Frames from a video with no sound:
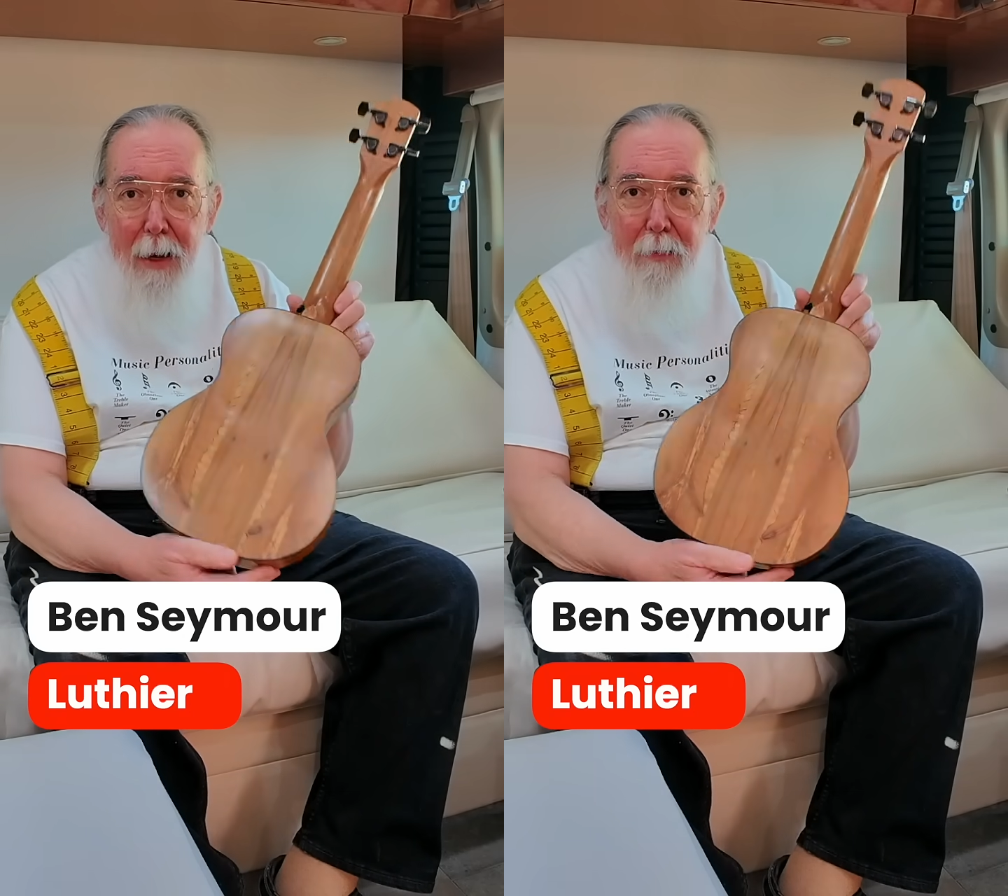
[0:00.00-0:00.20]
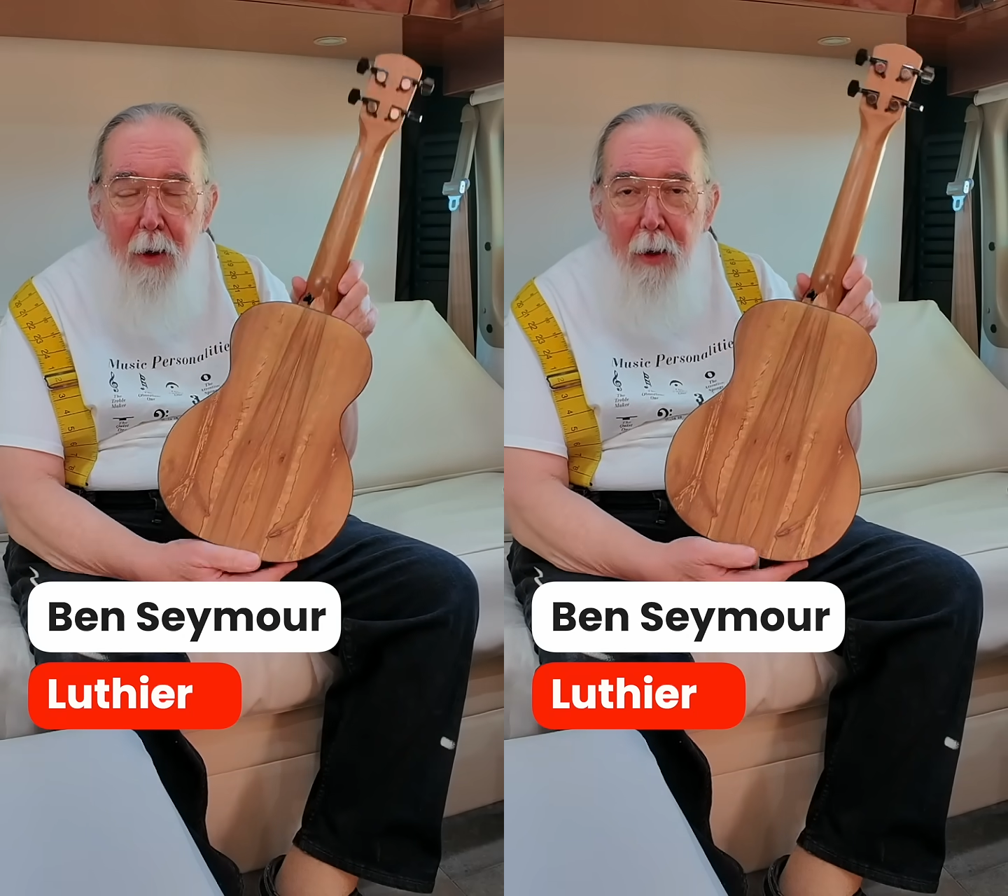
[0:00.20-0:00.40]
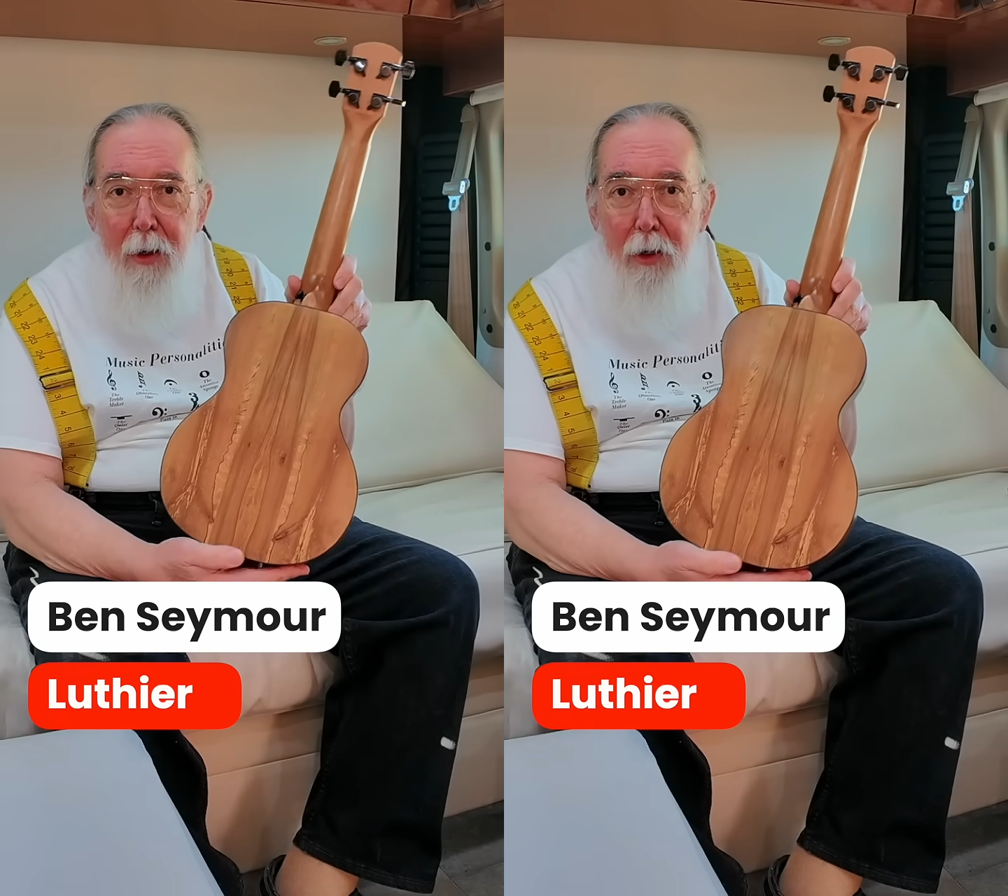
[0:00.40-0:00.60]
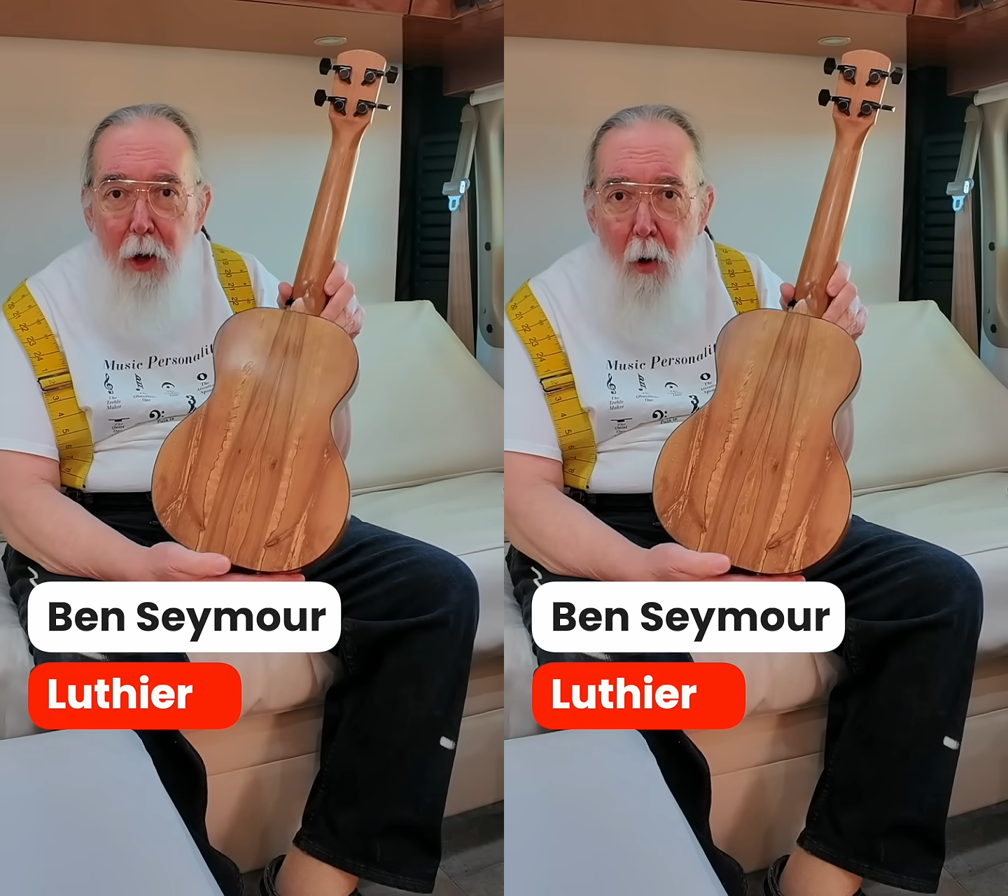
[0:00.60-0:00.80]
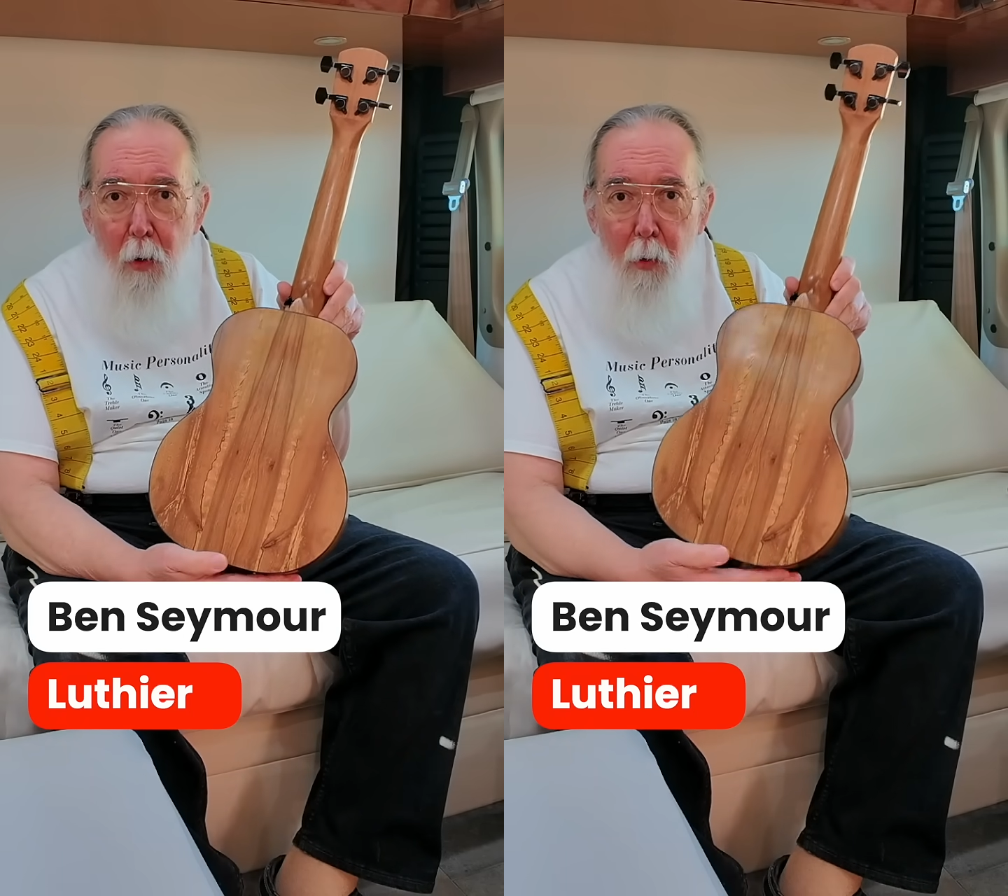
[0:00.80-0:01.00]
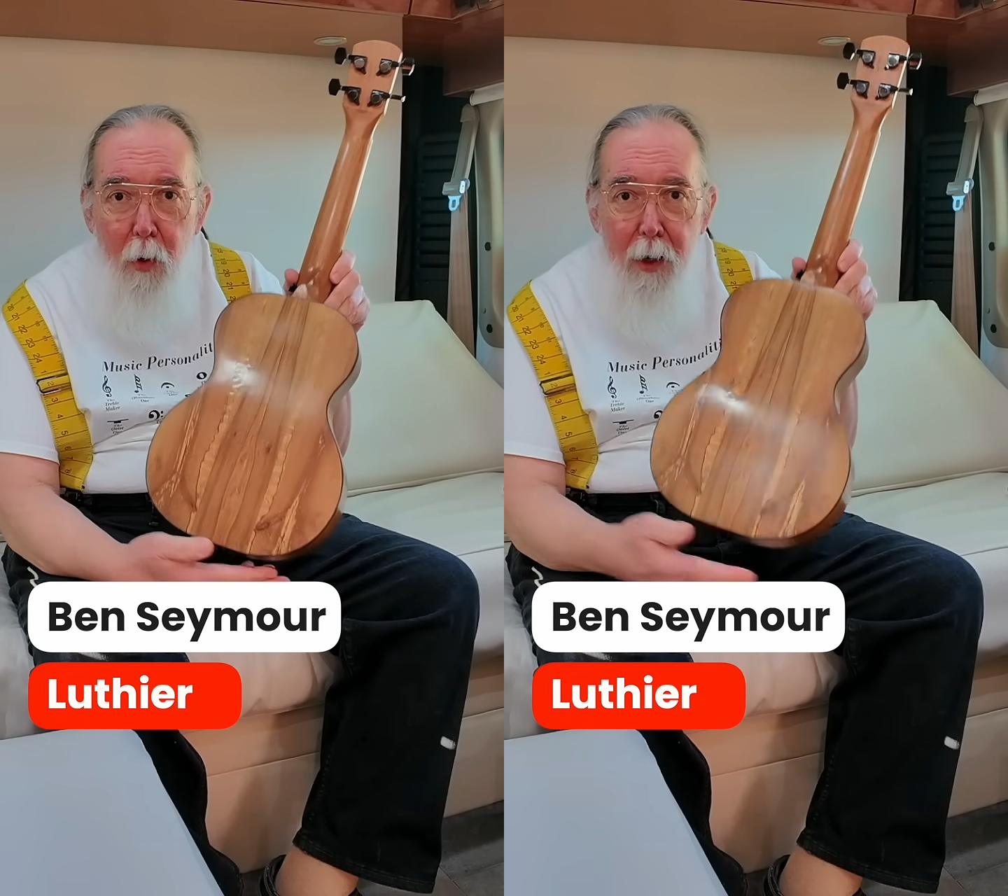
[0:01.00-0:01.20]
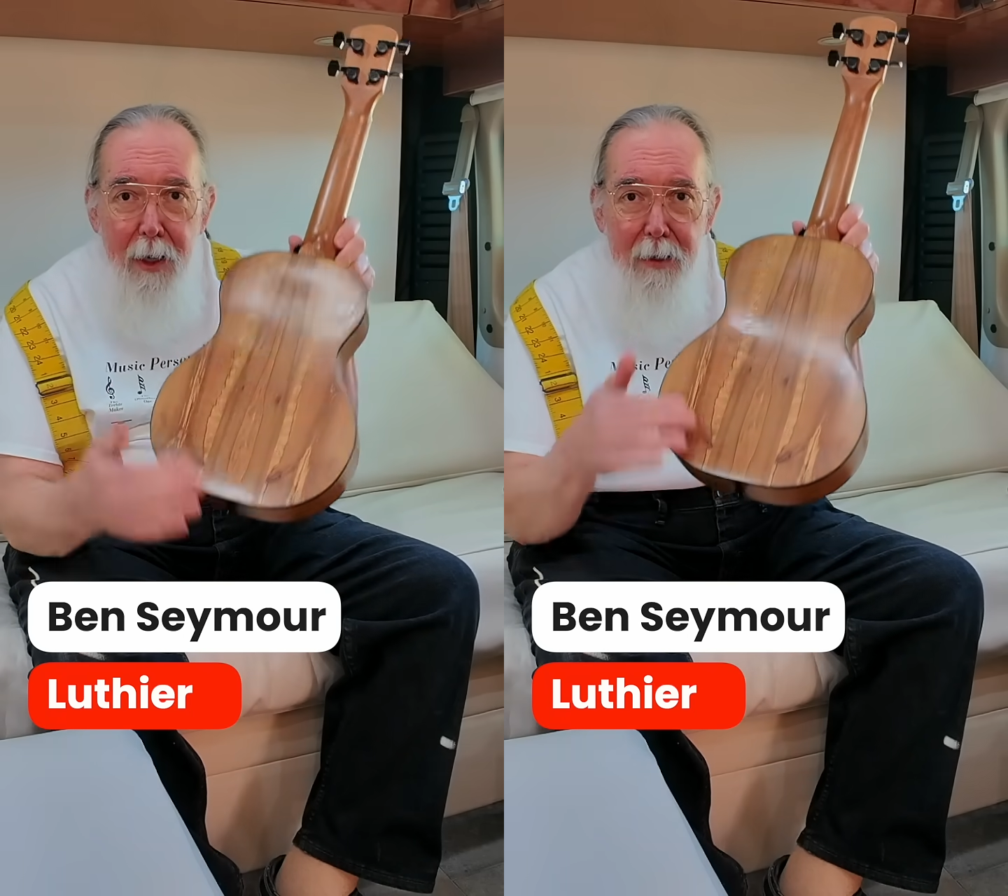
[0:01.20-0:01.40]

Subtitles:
of dogwood.